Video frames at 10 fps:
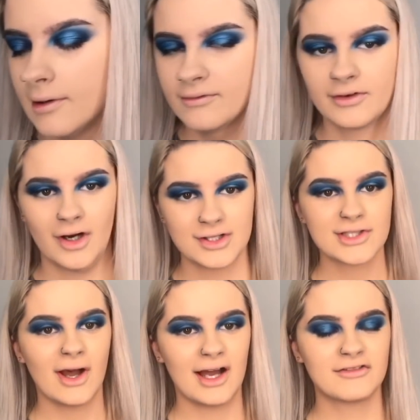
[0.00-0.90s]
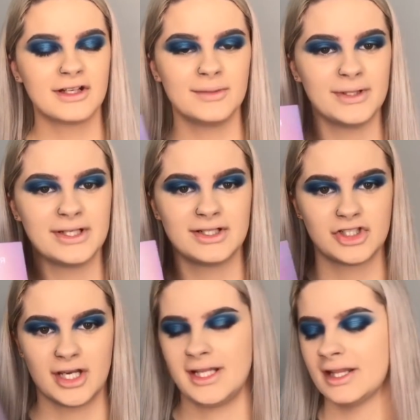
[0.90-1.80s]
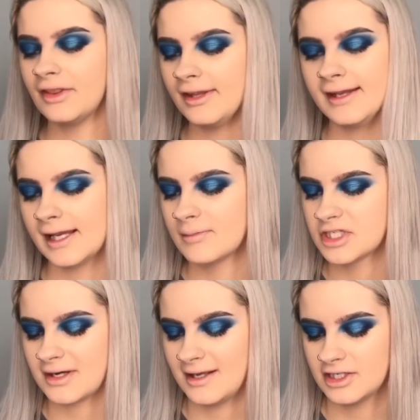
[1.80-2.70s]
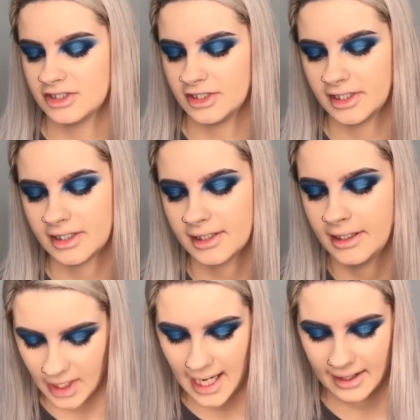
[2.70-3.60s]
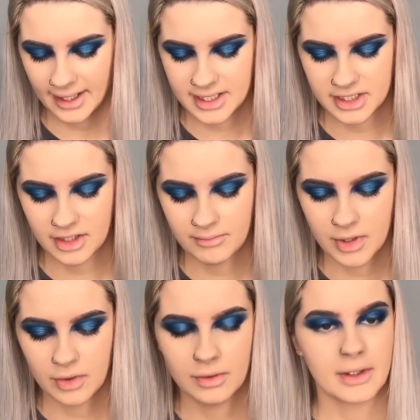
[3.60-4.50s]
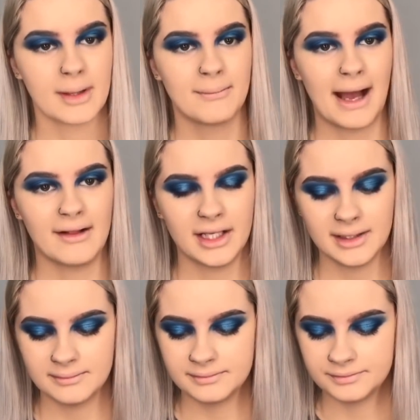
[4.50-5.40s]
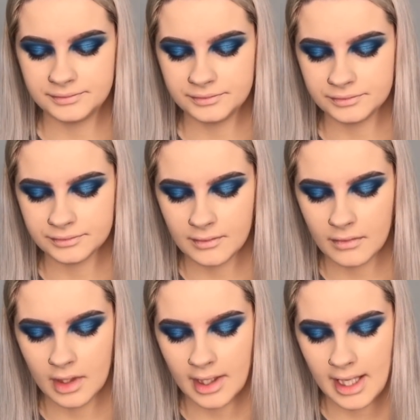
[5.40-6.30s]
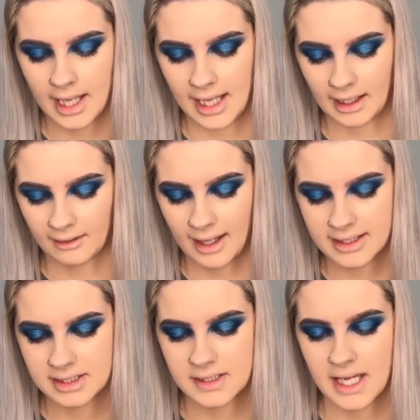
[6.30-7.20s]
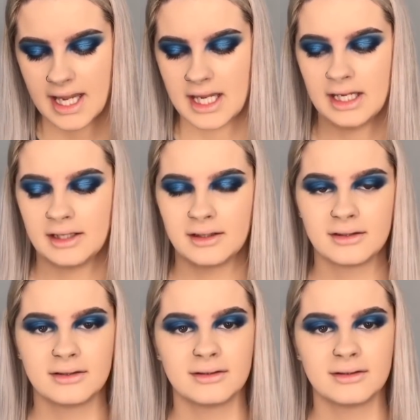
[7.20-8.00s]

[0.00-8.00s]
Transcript: For contour, I've really been enjoying the Imagination Highlight to the Moon palette, and I like to take,